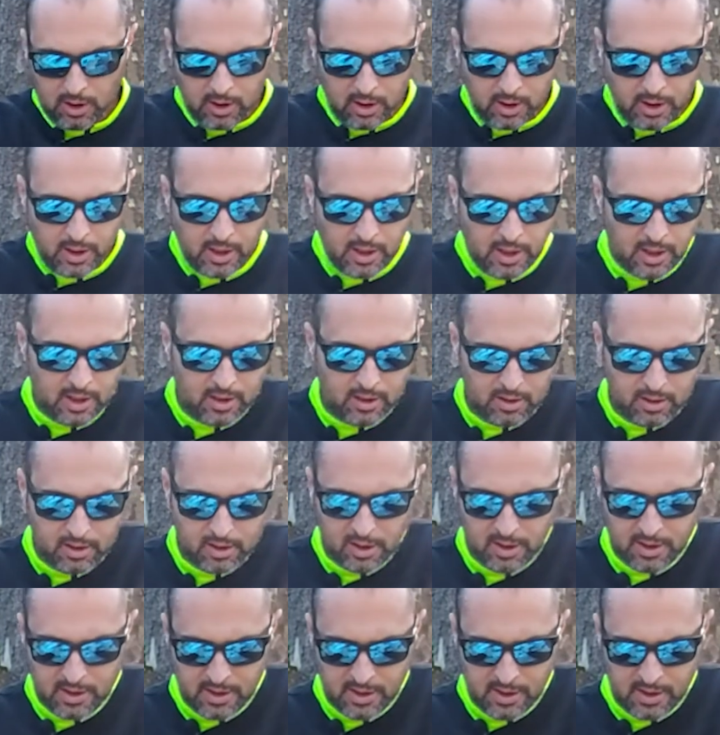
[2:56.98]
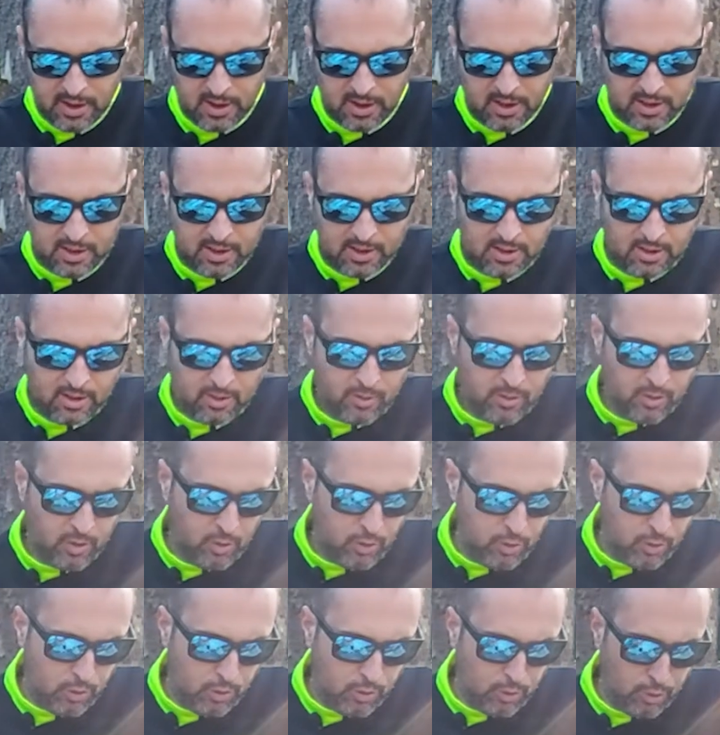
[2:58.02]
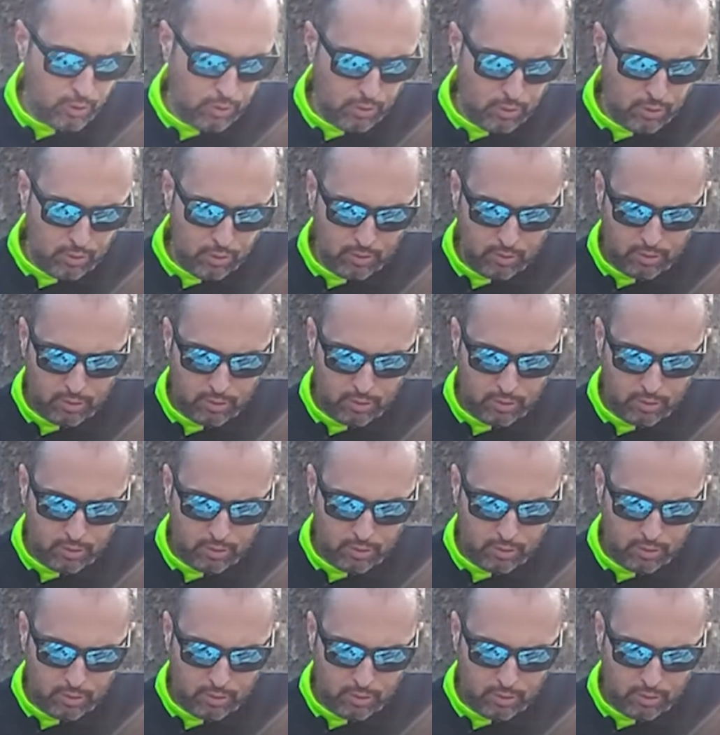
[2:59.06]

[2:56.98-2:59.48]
And this is two